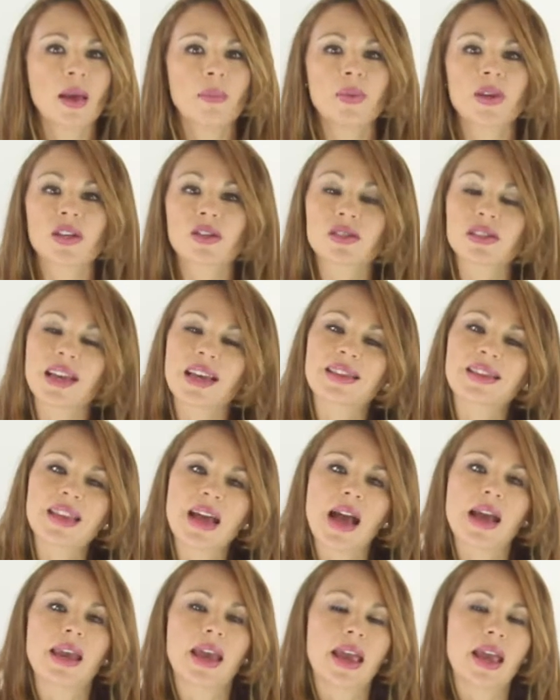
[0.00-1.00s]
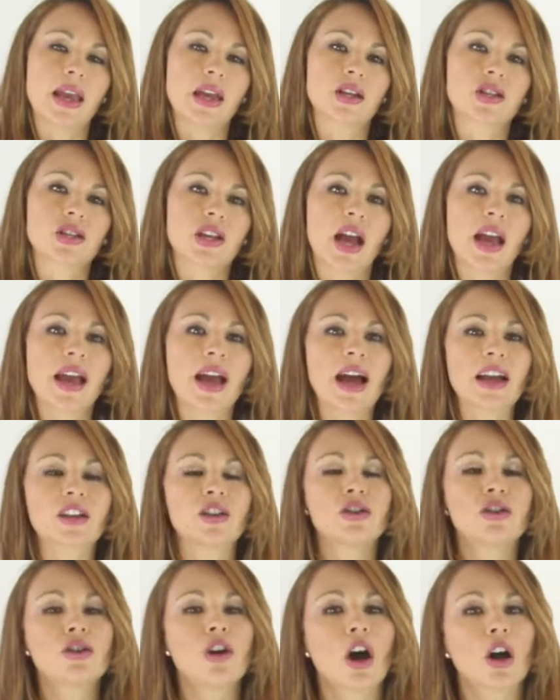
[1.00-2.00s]
Because at that age, I had
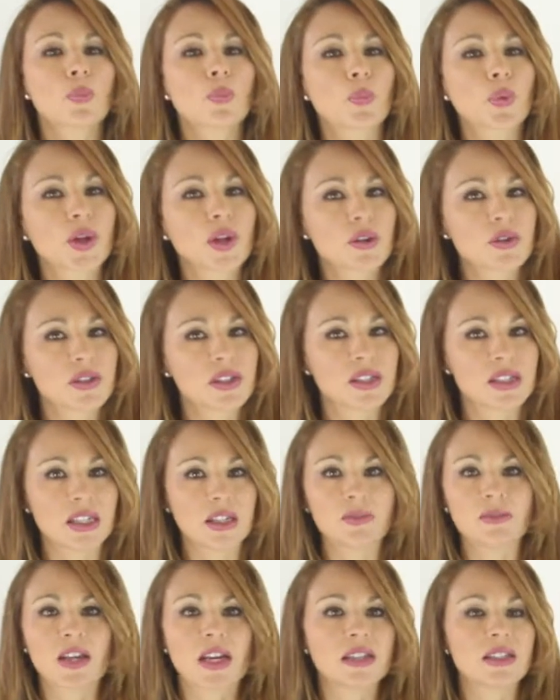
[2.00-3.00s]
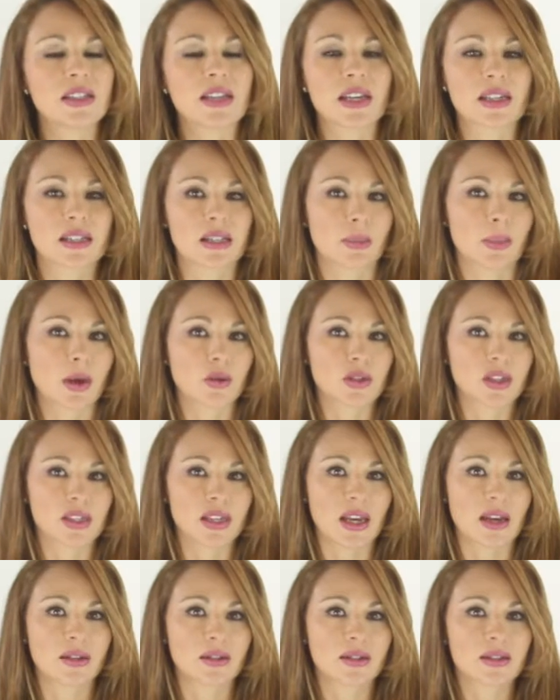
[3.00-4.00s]
not preconceived ideas about
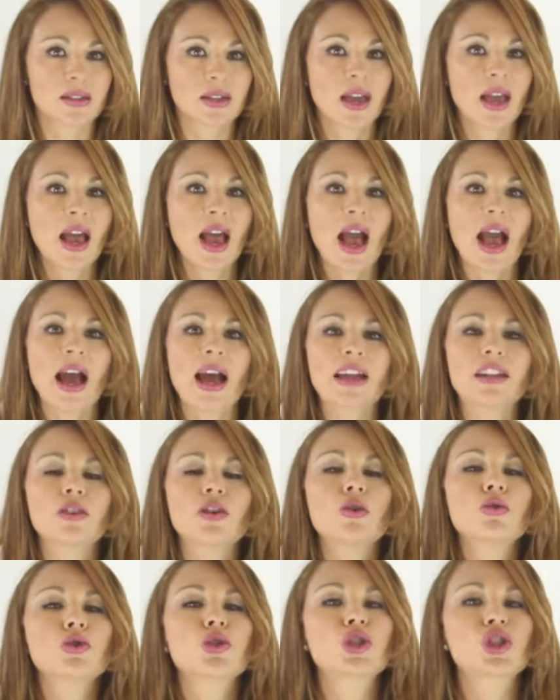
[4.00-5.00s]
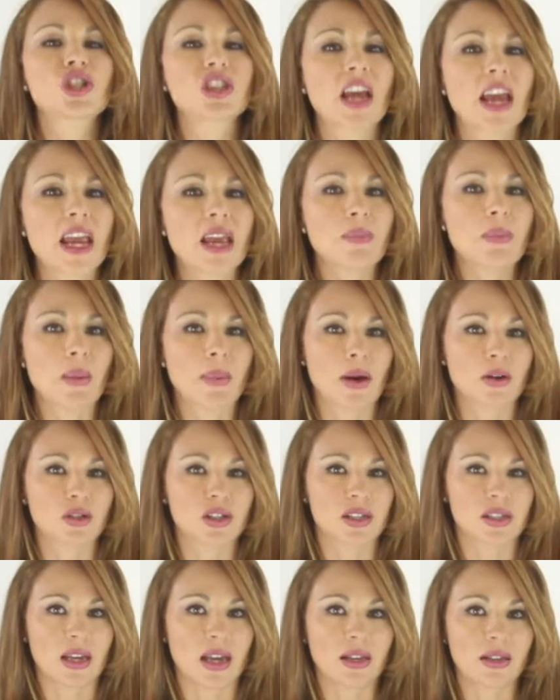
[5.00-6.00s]
sales. I had no shame
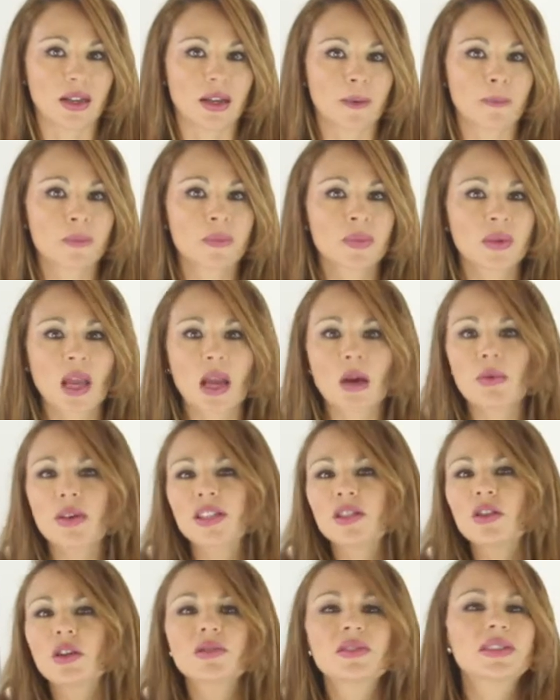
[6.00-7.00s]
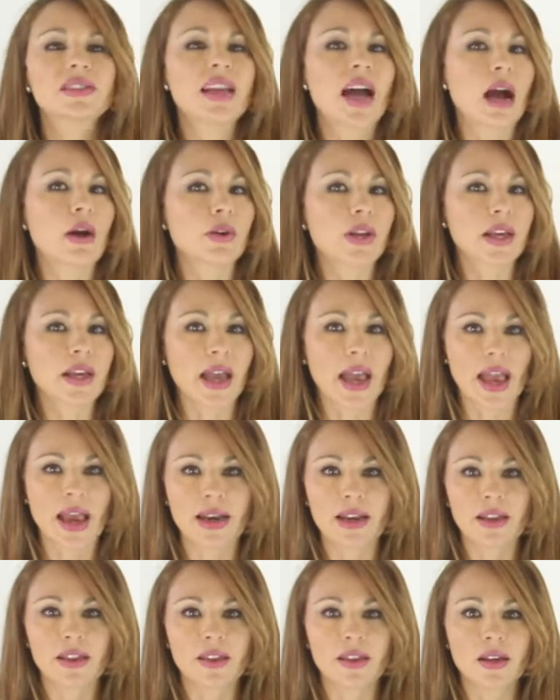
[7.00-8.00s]
about selling. I was not doubting
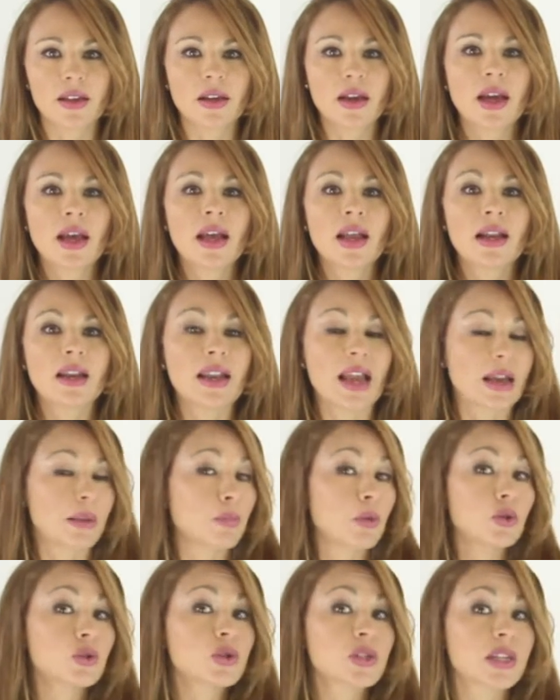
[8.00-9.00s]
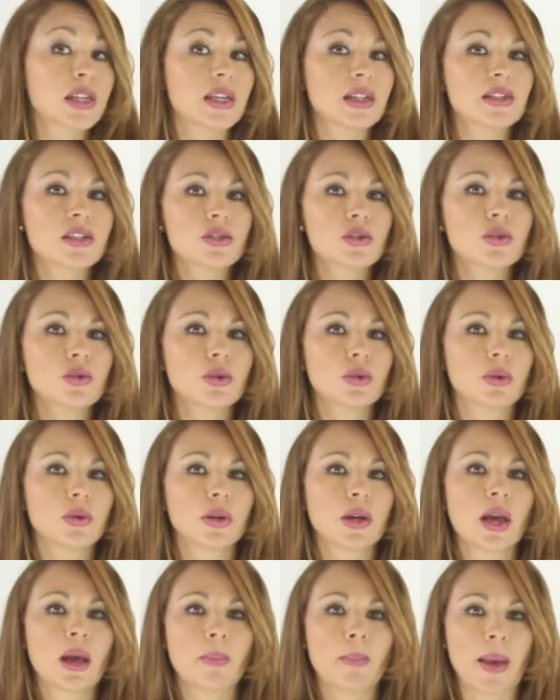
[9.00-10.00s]
anything like most kids do.
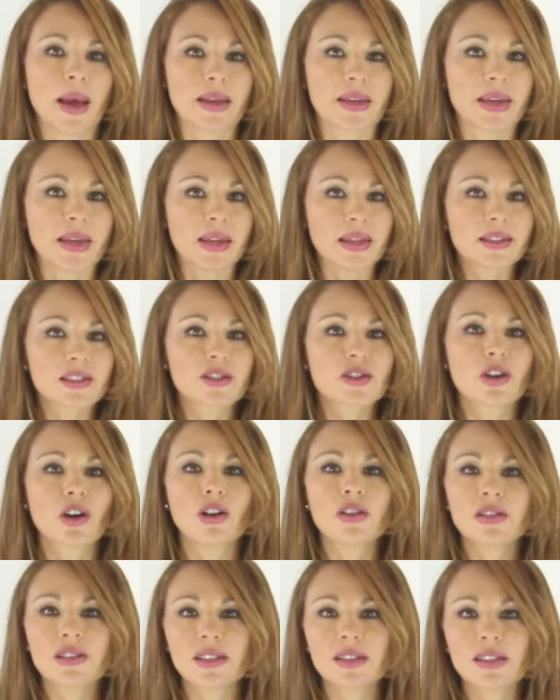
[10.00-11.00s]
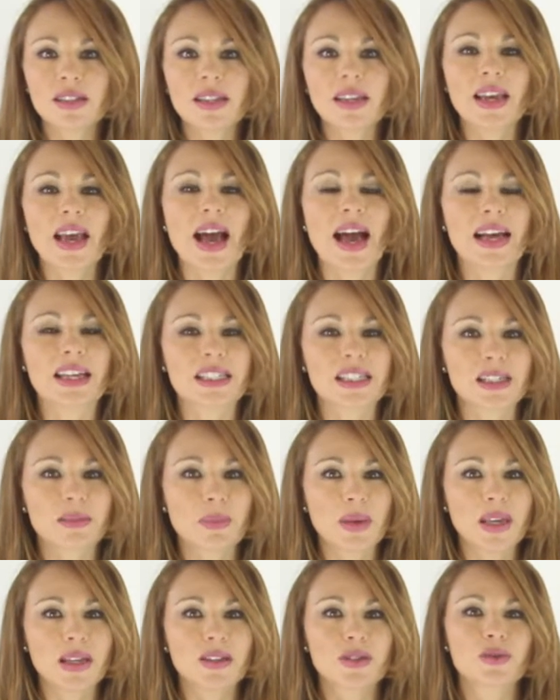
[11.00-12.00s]
My kids constantly ask
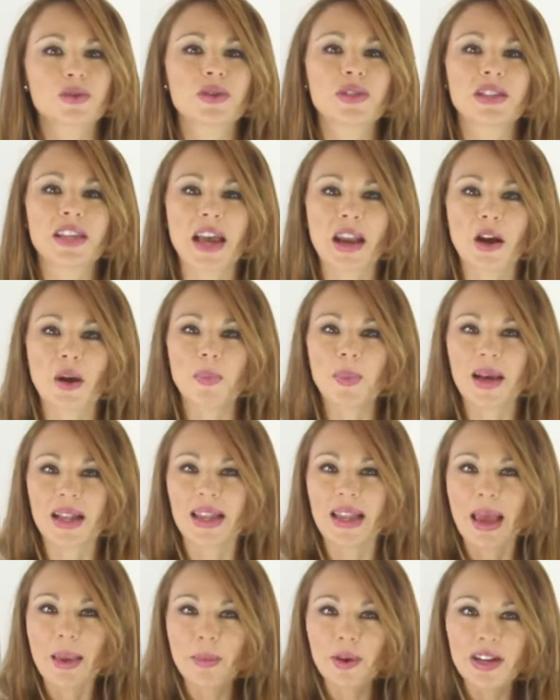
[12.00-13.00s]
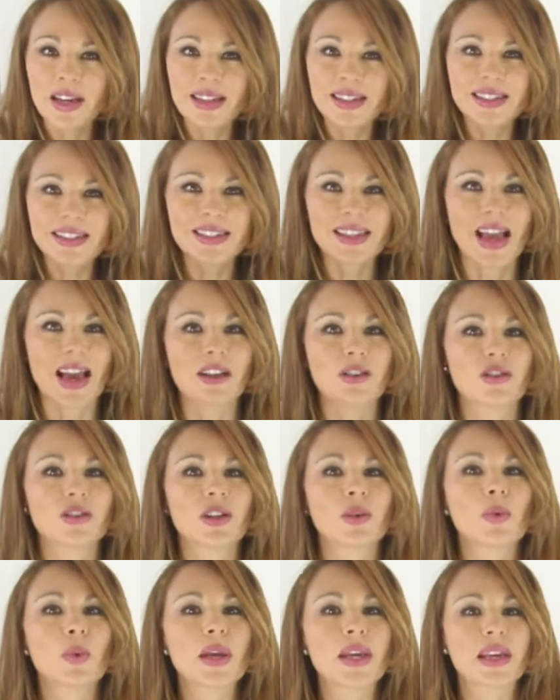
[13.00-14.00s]
me to set up a lemonade stand on
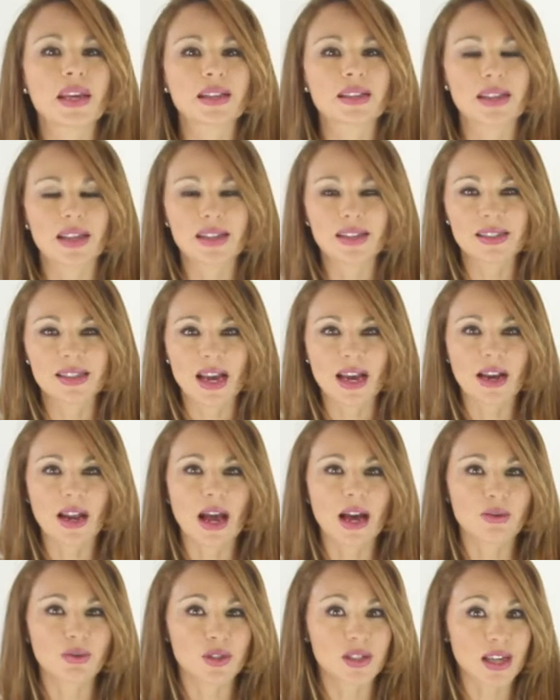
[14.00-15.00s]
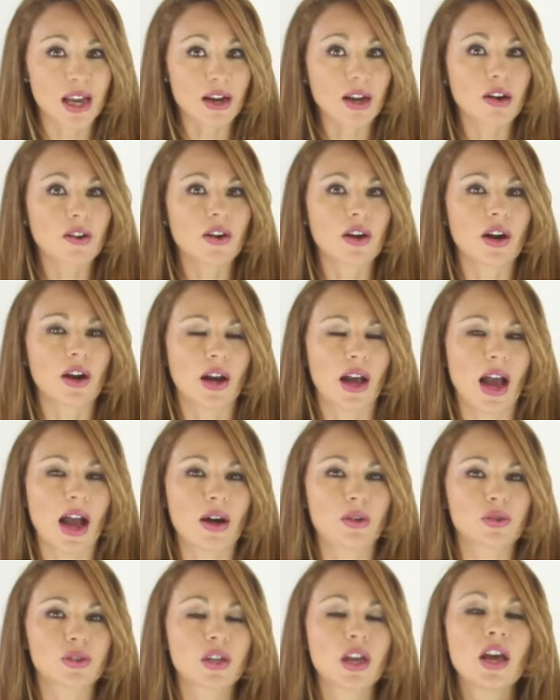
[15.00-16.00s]
the weekends outside our
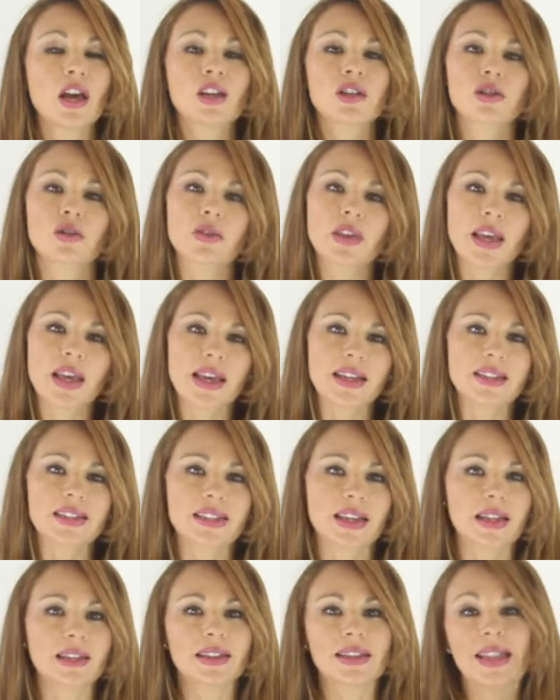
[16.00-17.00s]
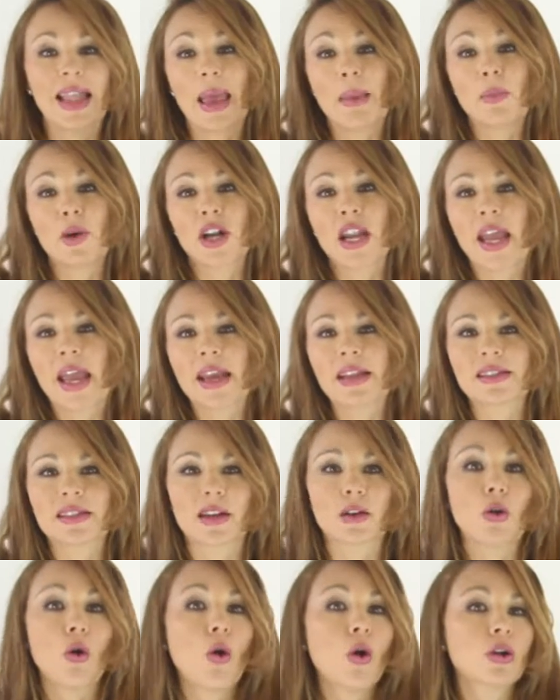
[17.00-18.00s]
house so they can sell lemonades
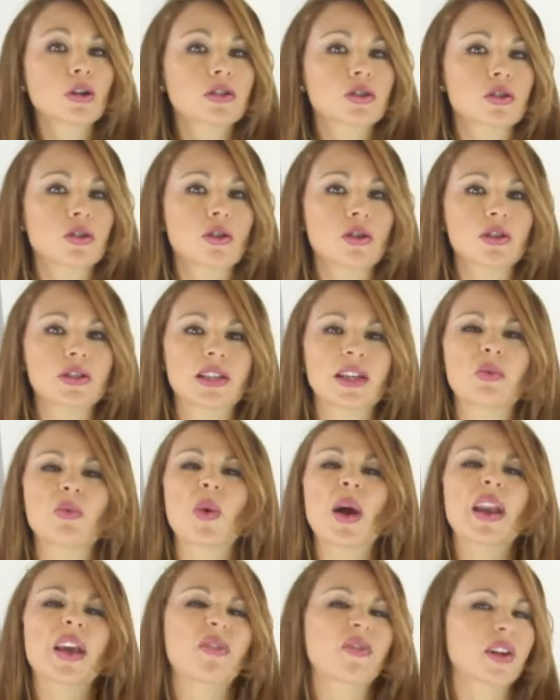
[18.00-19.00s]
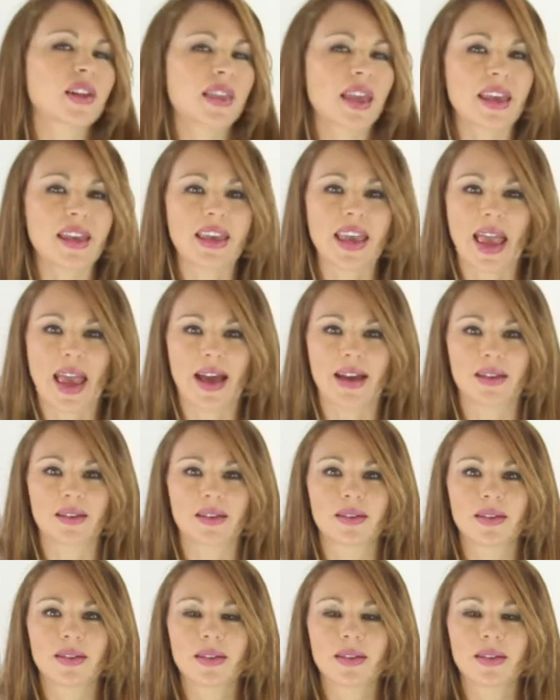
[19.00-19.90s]
and old toys and whatever they can.